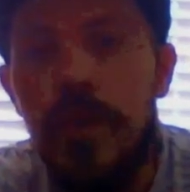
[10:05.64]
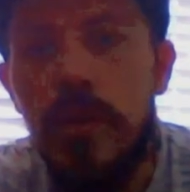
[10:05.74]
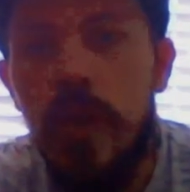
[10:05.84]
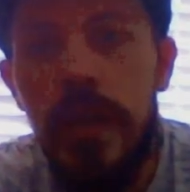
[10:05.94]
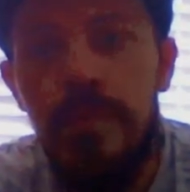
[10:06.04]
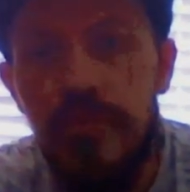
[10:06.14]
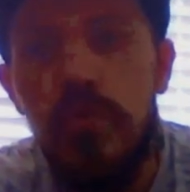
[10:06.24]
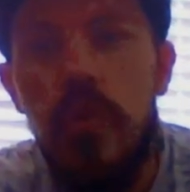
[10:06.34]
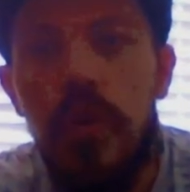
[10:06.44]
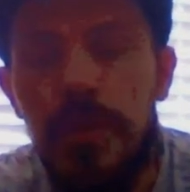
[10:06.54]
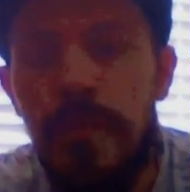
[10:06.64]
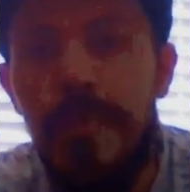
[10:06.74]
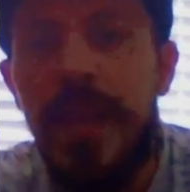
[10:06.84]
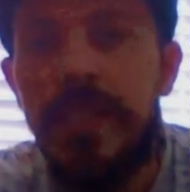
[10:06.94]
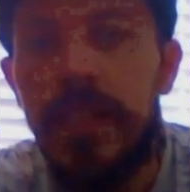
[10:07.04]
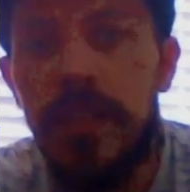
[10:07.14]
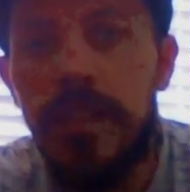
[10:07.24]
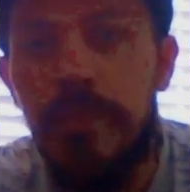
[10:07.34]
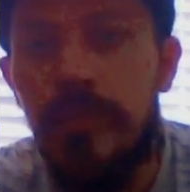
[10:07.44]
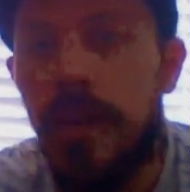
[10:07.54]
like brought the best things
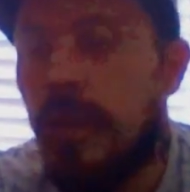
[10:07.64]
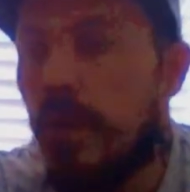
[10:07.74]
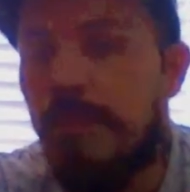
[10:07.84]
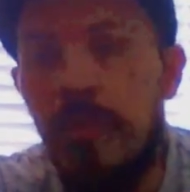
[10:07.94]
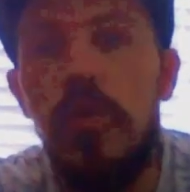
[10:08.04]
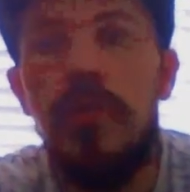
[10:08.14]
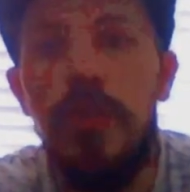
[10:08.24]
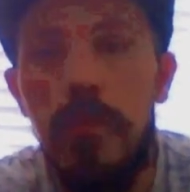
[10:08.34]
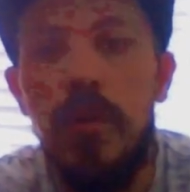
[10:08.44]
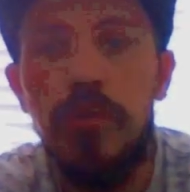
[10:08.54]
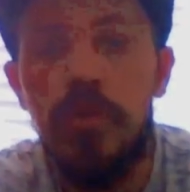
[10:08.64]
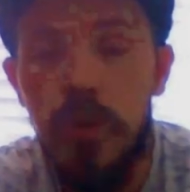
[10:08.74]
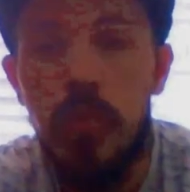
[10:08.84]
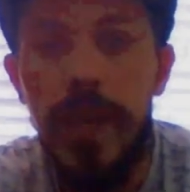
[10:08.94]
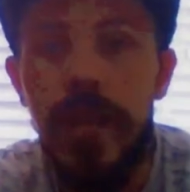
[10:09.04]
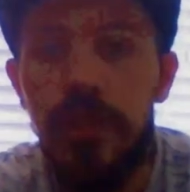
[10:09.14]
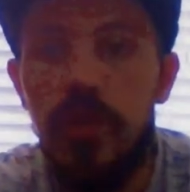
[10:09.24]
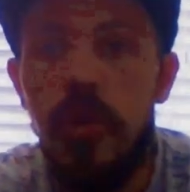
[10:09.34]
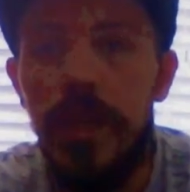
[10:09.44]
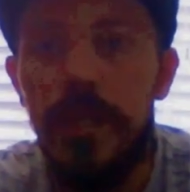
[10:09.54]
to bring. We bought the models that we
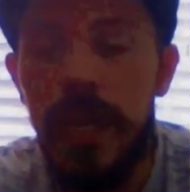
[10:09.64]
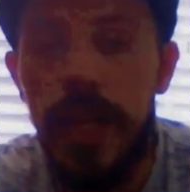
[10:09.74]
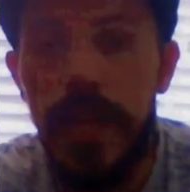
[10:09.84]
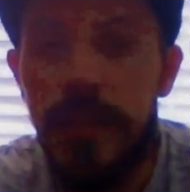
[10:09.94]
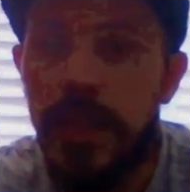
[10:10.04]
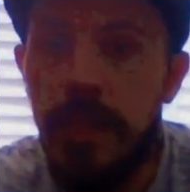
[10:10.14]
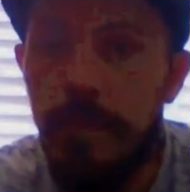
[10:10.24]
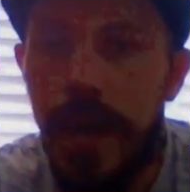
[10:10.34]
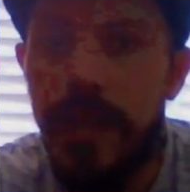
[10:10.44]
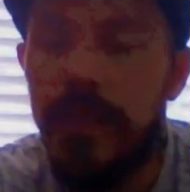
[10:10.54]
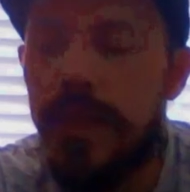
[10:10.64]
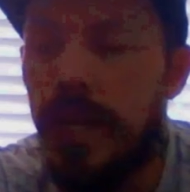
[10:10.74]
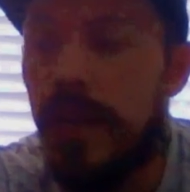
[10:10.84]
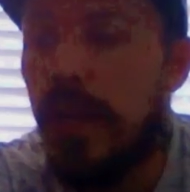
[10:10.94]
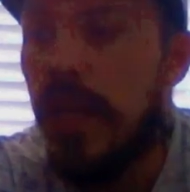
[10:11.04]
enjoyed collecting and painting,